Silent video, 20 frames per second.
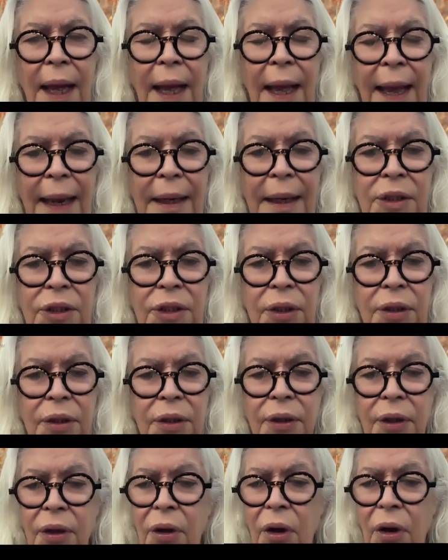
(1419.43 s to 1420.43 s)
and
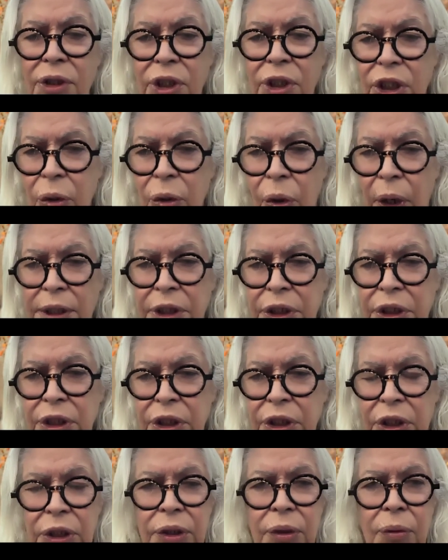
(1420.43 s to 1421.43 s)
the
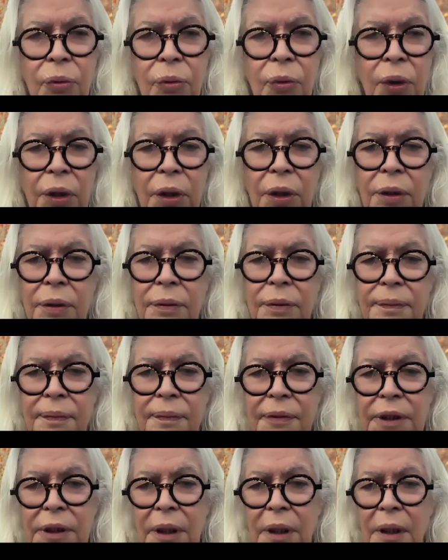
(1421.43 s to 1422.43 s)
consequences were
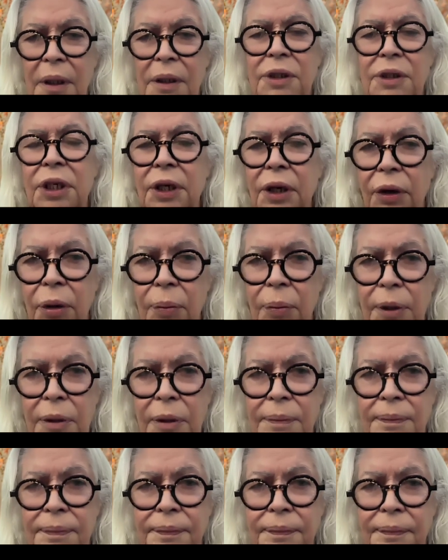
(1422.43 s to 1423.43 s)
terrible.